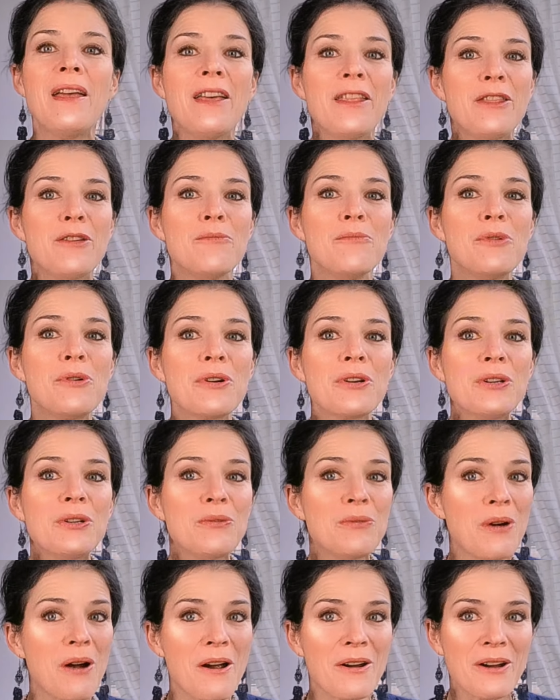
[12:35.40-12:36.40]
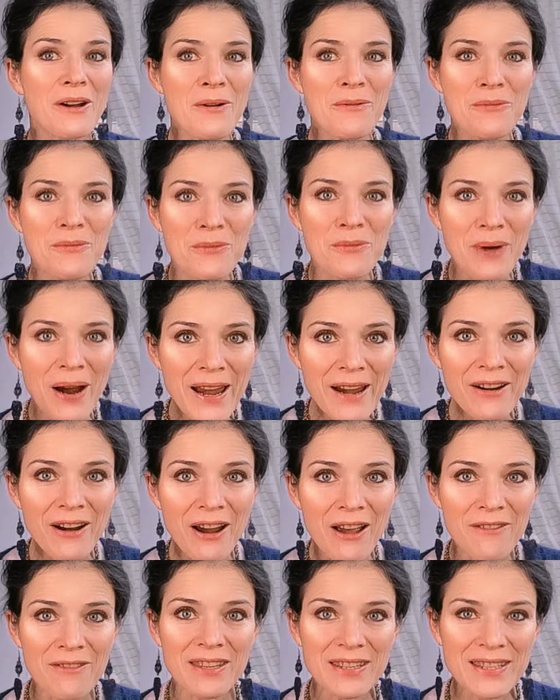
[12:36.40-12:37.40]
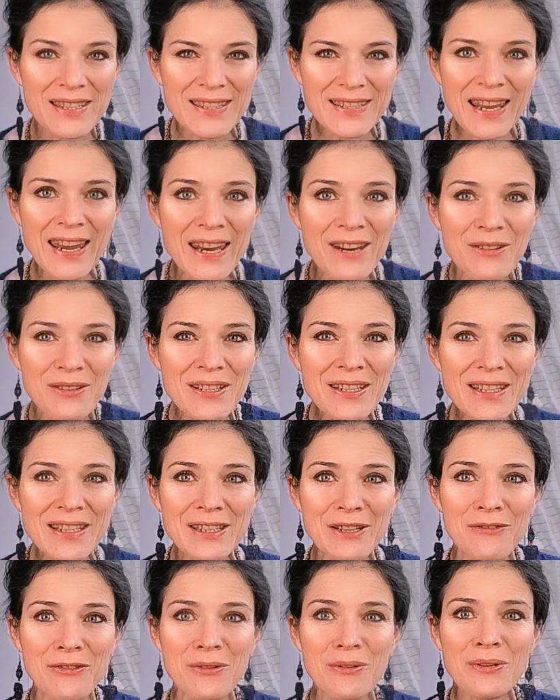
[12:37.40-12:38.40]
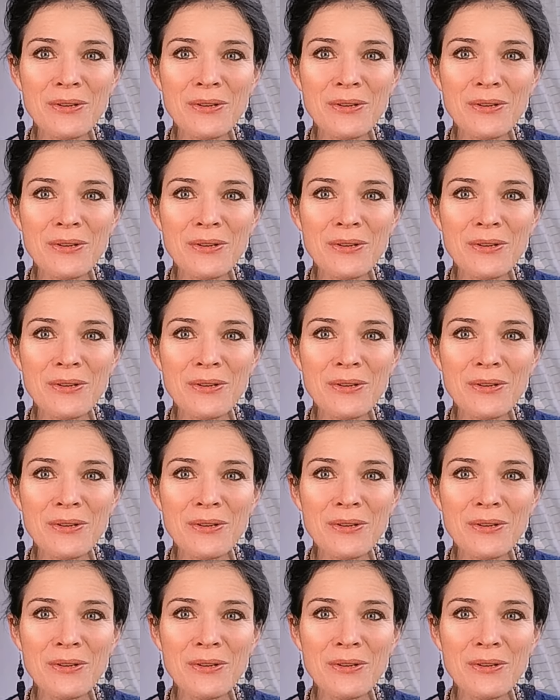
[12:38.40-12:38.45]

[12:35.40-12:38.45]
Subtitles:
The more you are aware of the sacredness of who